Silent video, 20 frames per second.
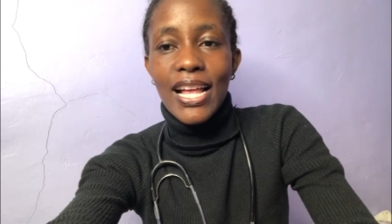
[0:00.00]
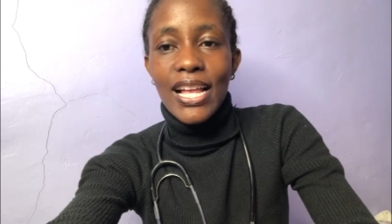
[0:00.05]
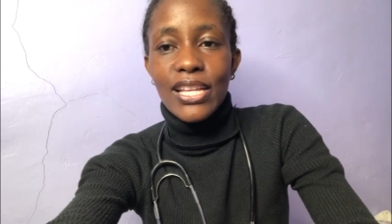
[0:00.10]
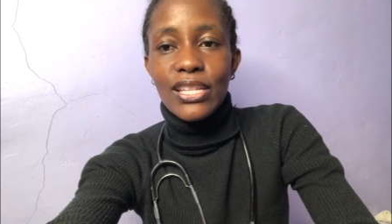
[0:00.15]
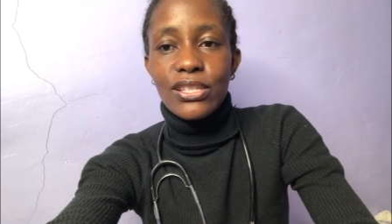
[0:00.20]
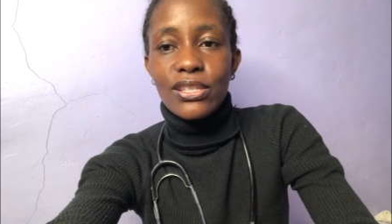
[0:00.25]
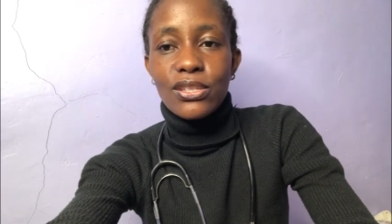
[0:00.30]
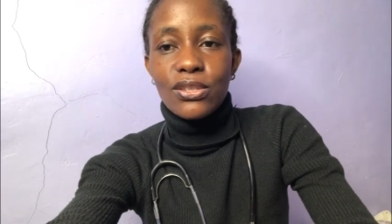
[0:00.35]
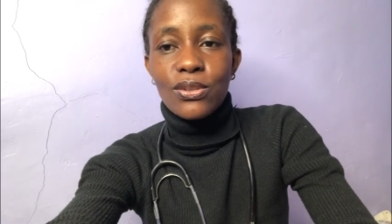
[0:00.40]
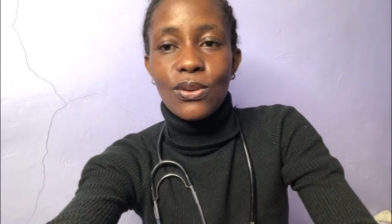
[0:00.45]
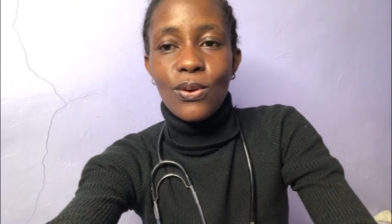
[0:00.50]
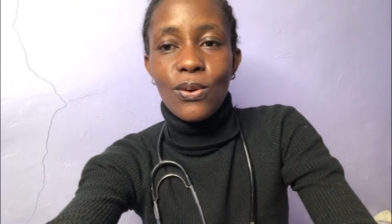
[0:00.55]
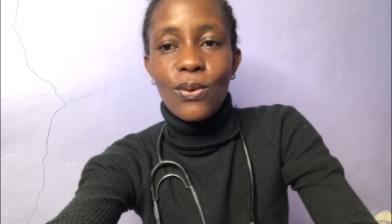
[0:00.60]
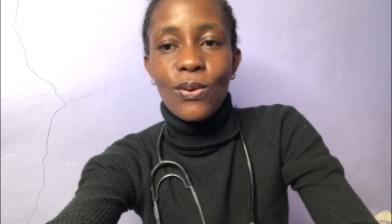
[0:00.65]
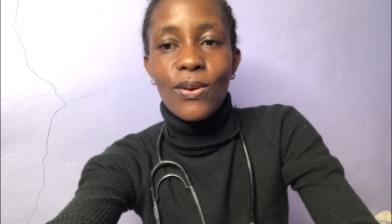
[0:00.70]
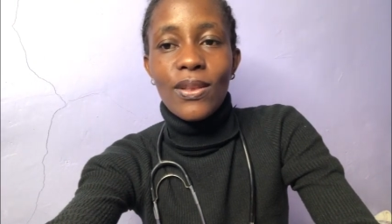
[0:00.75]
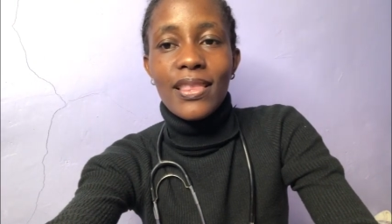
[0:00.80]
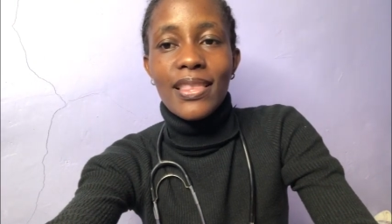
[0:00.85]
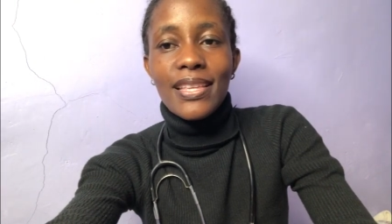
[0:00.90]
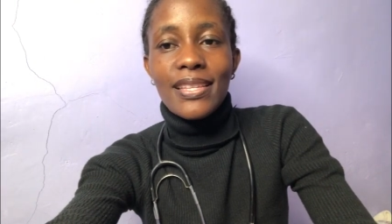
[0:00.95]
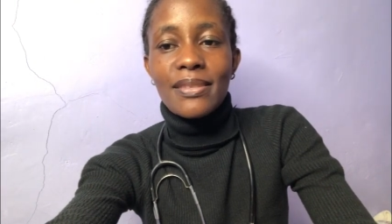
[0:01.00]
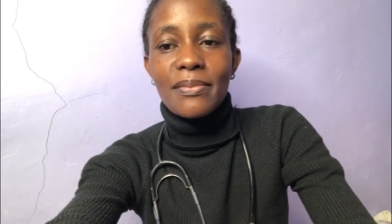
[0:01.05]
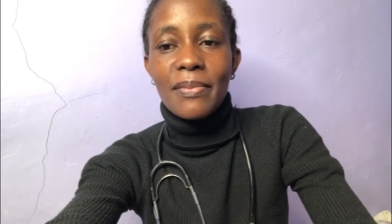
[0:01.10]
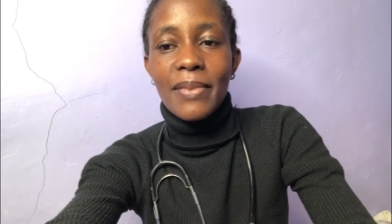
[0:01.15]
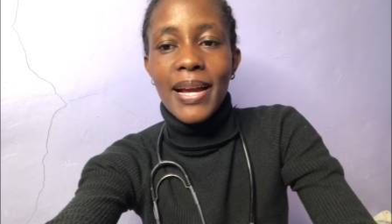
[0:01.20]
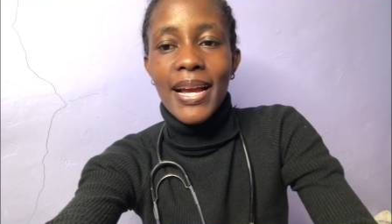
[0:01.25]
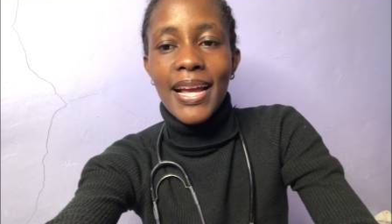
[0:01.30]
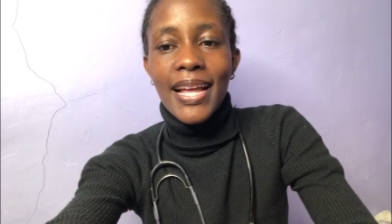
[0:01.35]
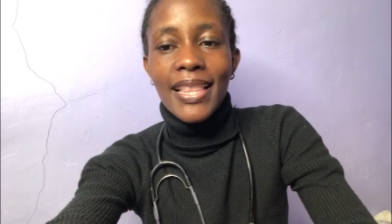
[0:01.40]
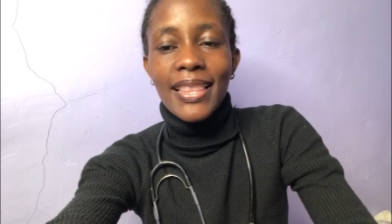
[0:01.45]
So this
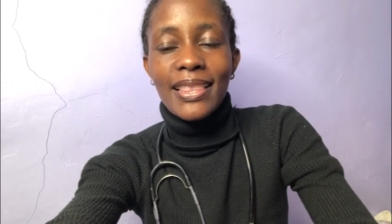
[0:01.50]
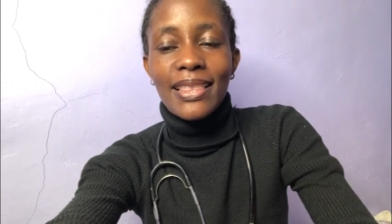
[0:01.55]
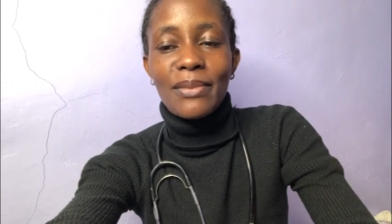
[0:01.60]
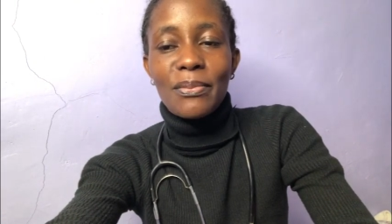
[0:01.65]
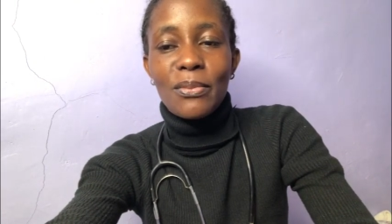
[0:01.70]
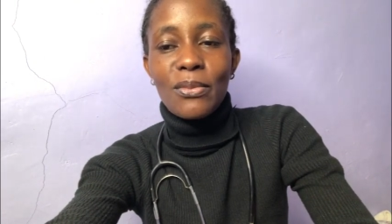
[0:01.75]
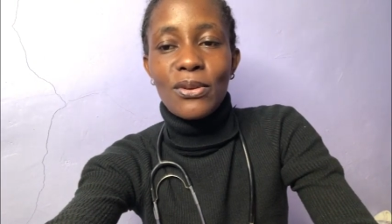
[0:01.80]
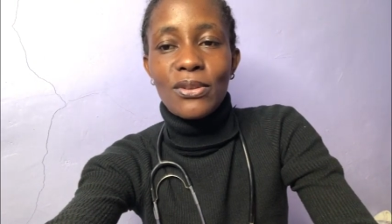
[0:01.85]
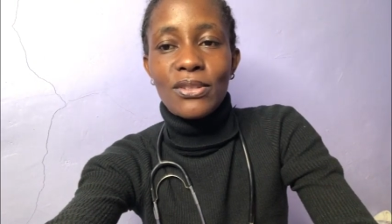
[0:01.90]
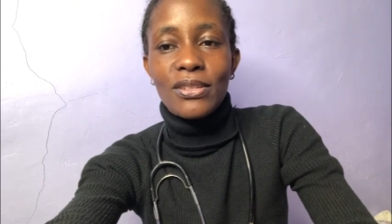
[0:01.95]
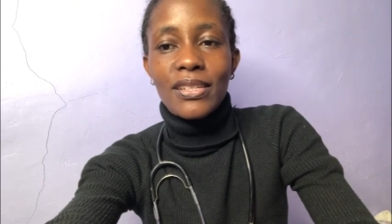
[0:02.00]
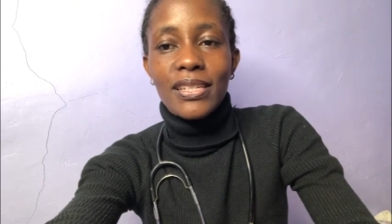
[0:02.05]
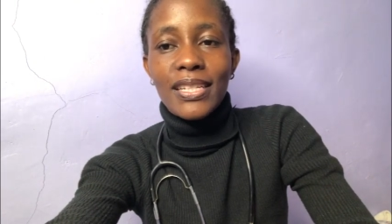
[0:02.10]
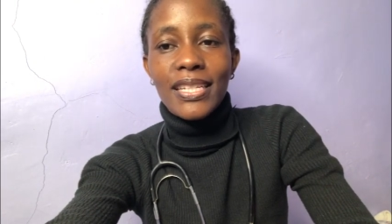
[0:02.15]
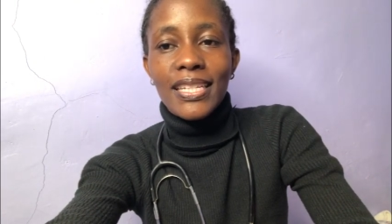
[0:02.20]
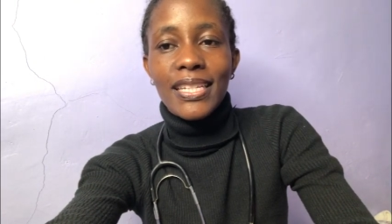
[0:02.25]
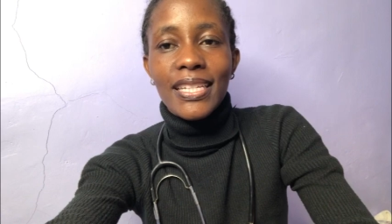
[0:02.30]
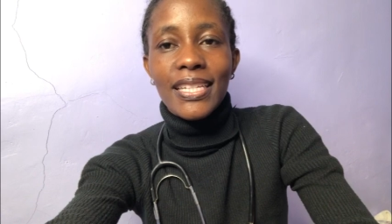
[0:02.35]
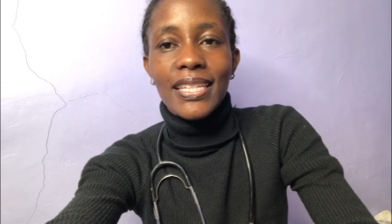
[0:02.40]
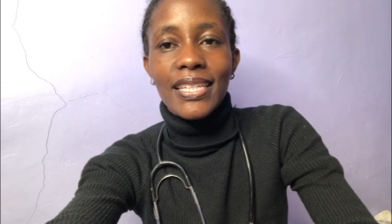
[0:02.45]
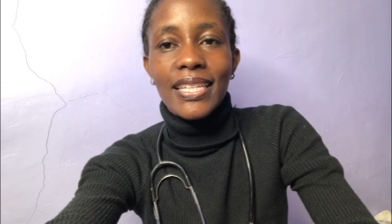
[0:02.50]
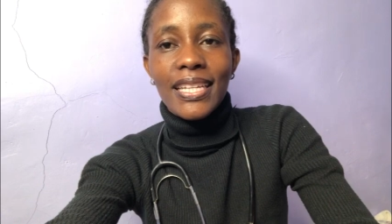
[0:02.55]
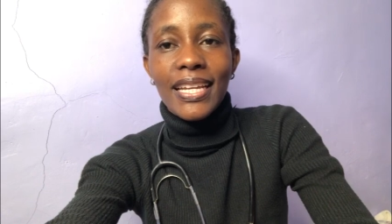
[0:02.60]
month mostly